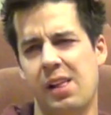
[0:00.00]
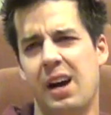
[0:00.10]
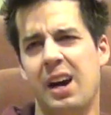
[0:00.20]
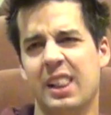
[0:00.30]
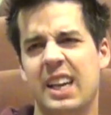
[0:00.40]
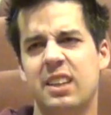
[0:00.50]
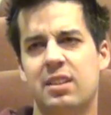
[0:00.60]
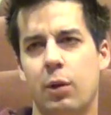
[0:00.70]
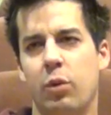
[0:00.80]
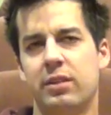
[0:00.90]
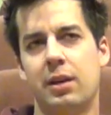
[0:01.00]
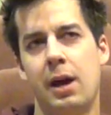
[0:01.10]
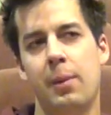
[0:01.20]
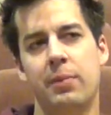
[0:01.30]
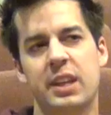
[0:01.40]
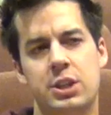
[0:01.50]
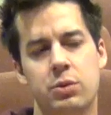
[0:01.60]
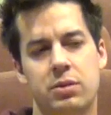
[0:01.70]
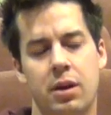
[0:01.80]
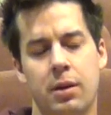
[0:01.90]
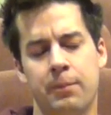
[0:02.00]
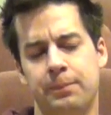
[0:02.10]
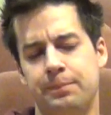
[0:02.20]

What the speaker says: A lady said one time that she was gonna.